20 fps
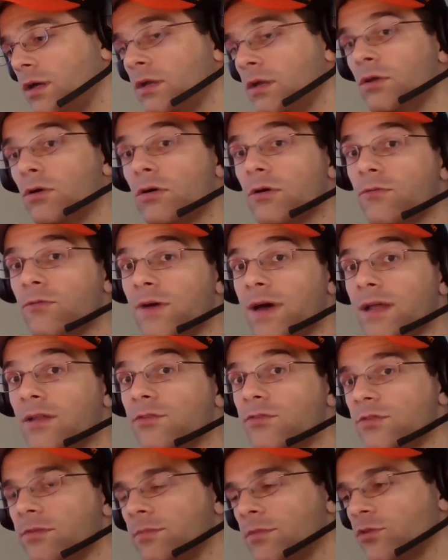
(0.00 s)
no
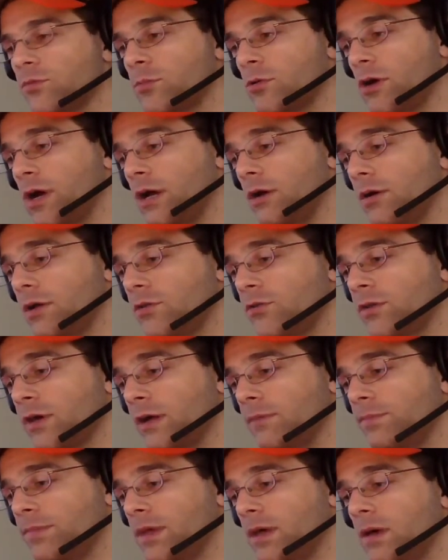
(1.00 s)
offense, Miss Morengo had
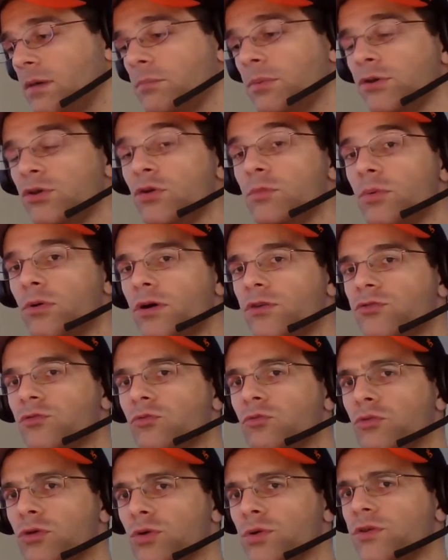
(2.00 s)
said, but you boys
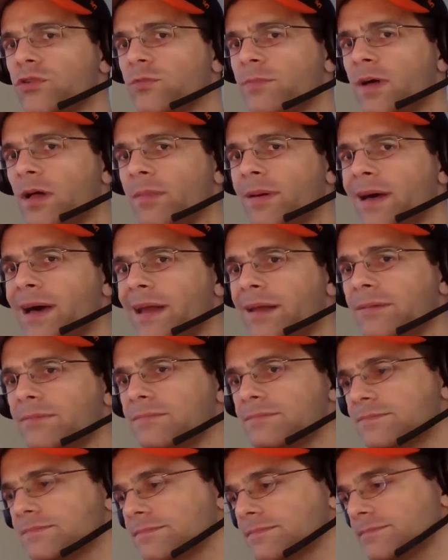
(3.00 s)
really smell bad.
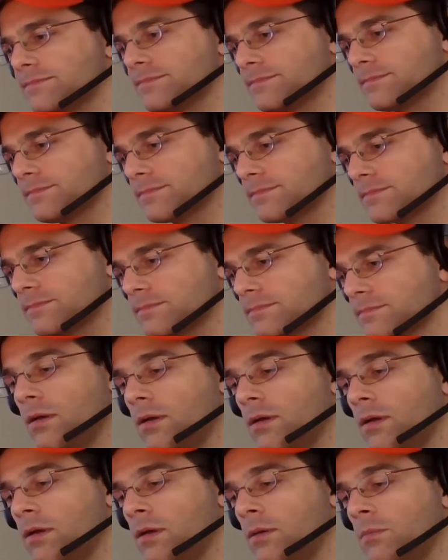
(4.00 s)

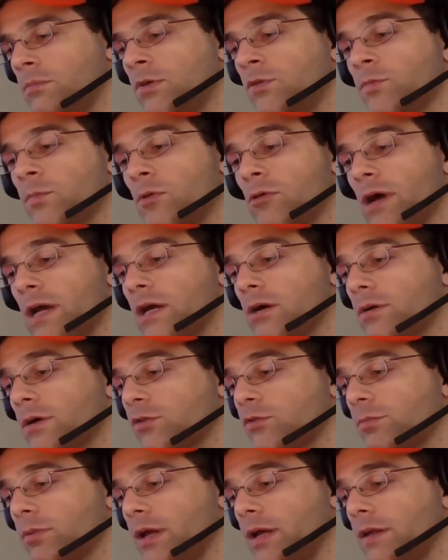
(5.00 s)
Miss Marengo
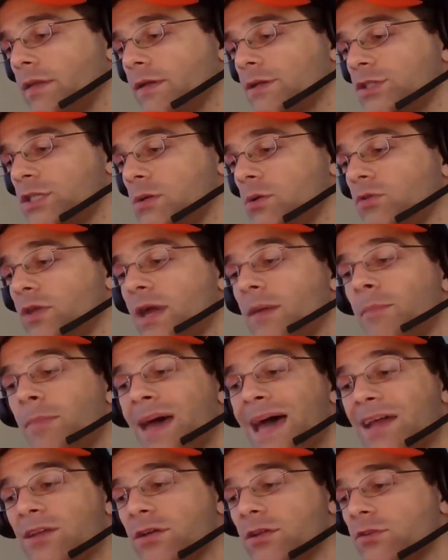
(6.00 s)
explained that she was a
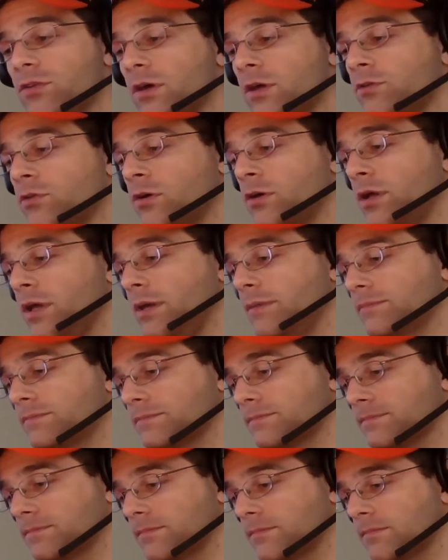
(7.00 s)
patent attorney.
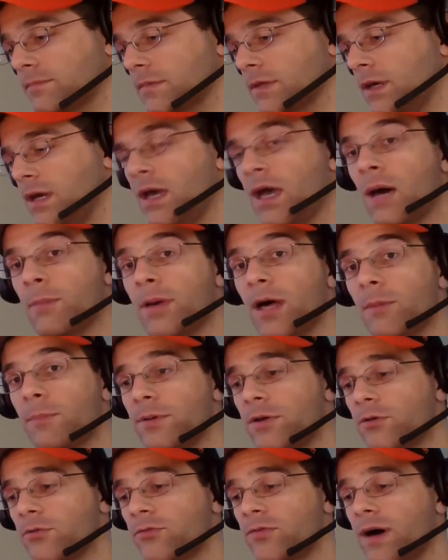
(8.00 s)
I'm
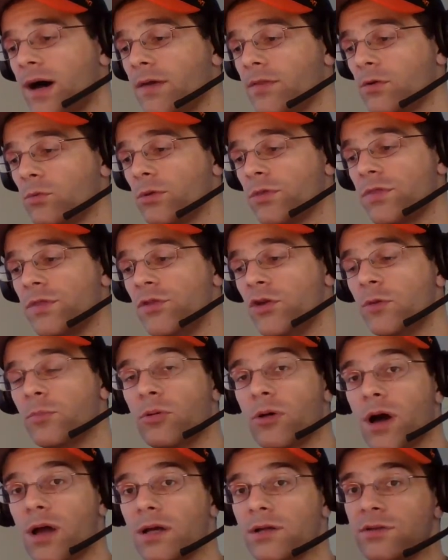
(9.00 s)
helping your father with the new
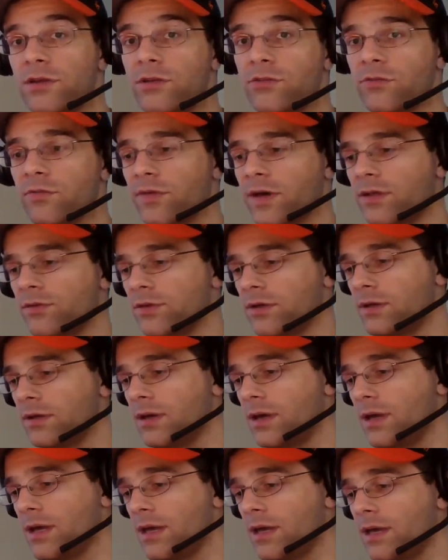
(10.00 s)
product he's invented.
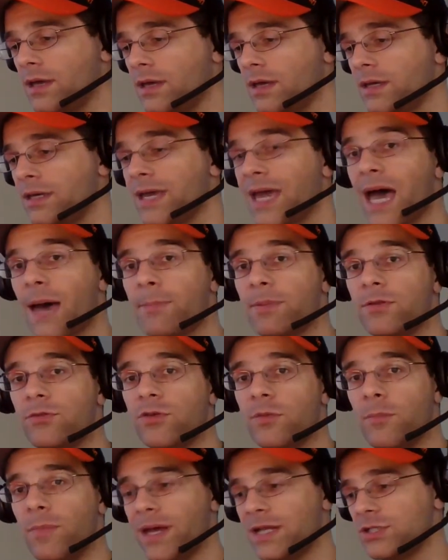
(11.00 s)
He happened
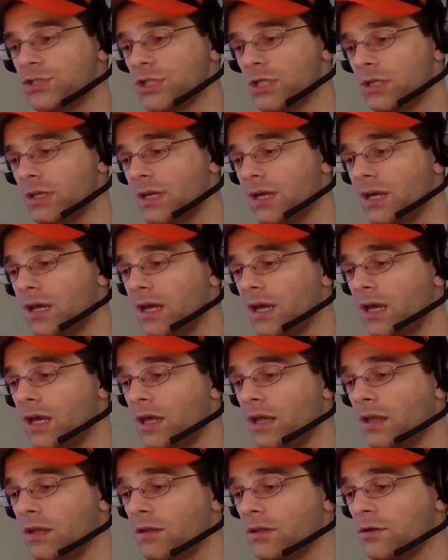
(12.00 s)
to mention
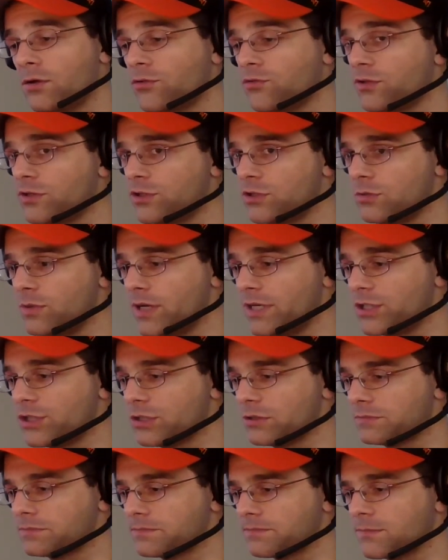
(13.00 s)
your
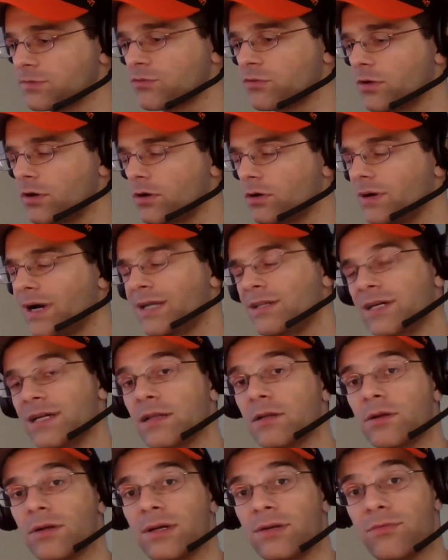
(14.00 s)
situation, so I did a
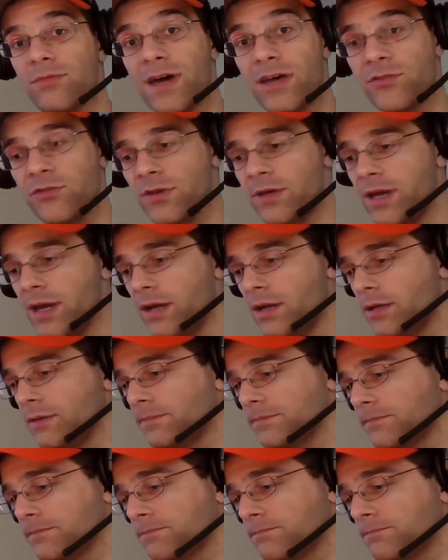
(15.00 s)
little investigating.